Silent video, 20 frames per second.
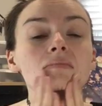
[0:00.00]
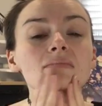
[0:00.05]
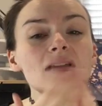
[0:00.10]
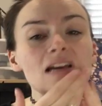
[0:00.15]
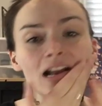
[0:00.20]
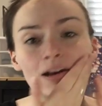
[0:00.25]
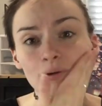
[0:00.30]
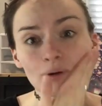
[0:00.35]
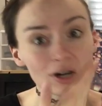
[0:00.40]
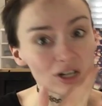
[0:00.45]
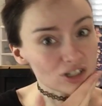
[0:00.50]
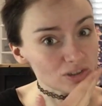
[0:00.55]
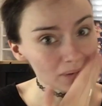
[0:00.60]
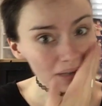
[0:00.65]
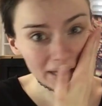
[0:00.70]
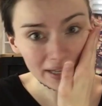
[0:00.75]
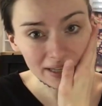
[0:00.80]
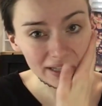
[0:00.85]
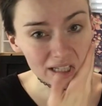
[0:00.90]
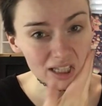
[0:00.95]
And I washed my
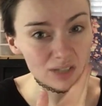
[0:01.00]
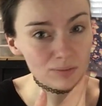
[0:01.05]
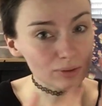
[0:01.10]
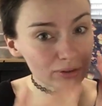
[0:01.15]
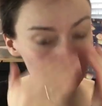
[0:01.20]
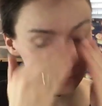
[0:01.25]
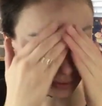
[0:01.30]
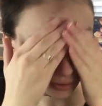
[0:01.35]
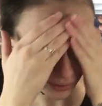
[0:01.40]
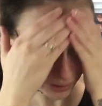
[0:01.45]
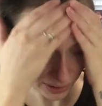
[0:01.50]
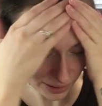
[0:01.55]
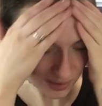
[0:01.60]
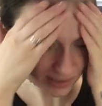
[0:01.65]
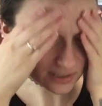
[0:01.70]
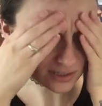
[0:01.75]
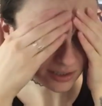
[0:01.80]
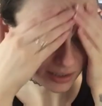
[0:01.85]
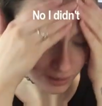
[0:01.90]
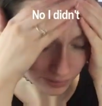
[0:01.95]
hands before this,
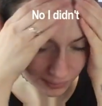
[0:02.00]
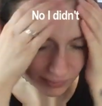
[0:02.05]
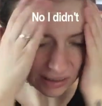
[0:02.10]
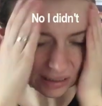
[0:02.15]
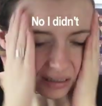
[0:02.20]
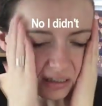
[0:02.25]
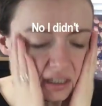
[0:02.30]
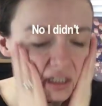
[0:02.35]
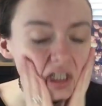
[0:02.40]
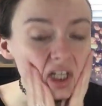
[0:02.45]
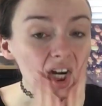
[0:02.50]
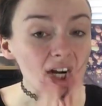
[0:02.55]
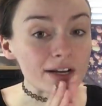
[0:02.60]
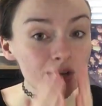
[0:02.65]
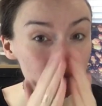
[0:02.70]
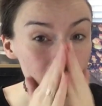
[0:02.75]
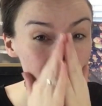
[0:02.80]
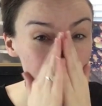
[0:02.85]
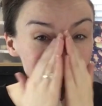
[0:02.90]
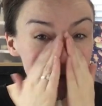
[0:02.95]
so I
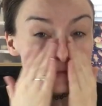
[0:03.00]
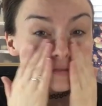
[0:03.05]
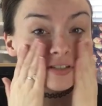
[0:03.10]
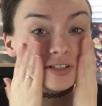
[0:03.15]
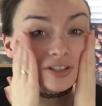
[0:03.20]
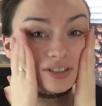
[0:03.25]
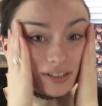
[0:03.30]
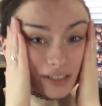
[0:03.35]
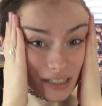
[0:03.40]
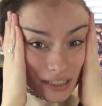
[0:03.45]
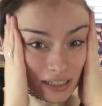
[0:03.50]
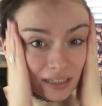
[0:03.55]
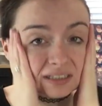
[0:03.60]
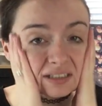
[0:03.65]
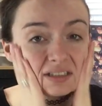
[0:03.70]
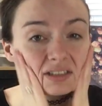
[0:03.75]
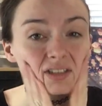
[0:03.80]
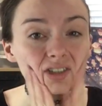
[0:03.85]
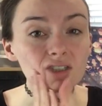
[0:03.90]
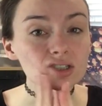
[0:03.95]
know my hands are
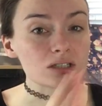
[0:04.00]
clean.